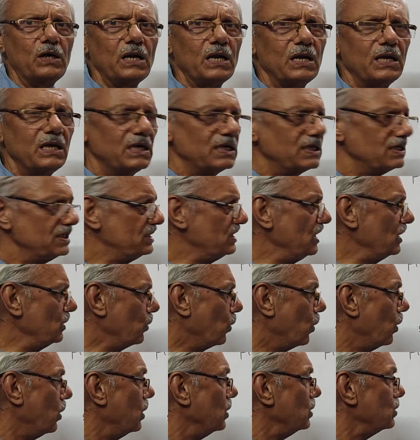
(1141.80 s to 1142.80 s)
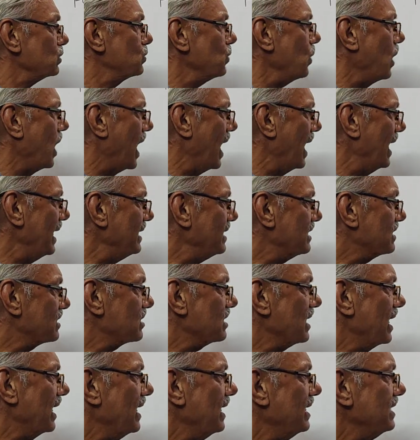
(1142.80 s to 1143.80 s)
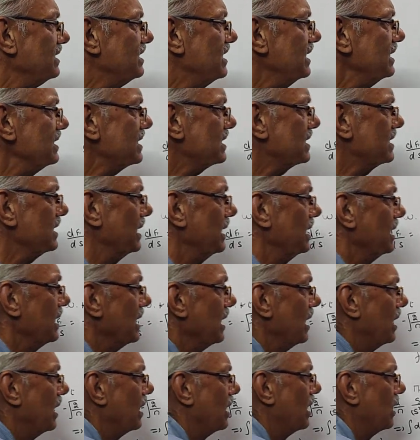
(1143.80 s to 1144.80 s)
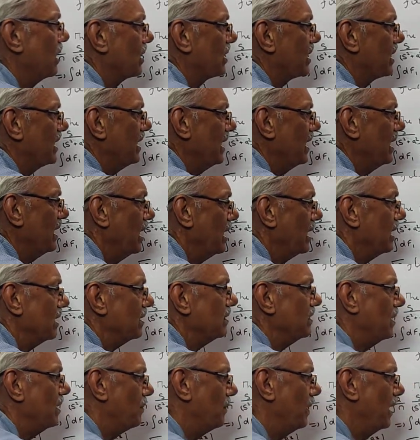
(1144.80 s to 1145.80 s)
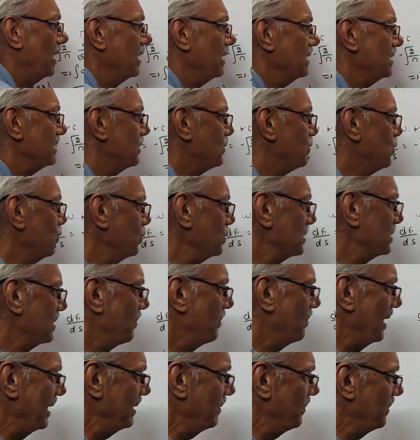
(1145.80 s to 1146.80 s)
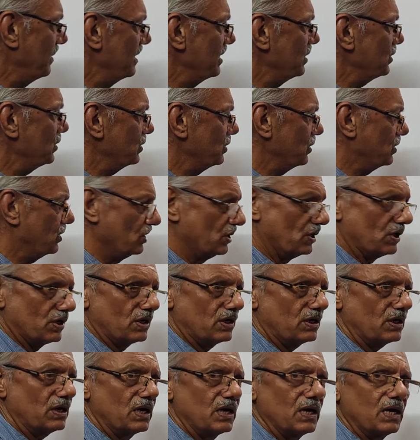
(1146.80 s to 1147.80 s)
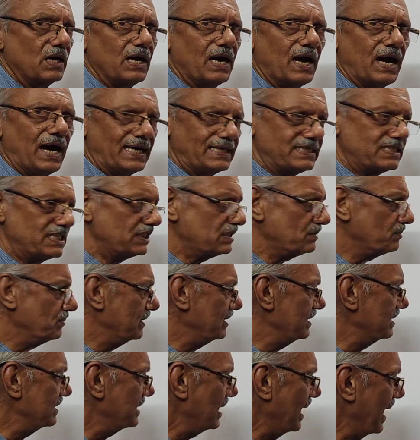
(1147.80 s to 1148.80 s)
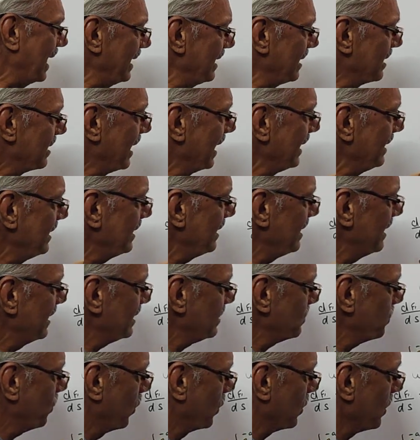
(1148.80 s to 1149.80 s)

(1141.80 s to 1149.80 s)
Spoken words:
what? 0. So I try just do some manipulation here, adjustments, and write it as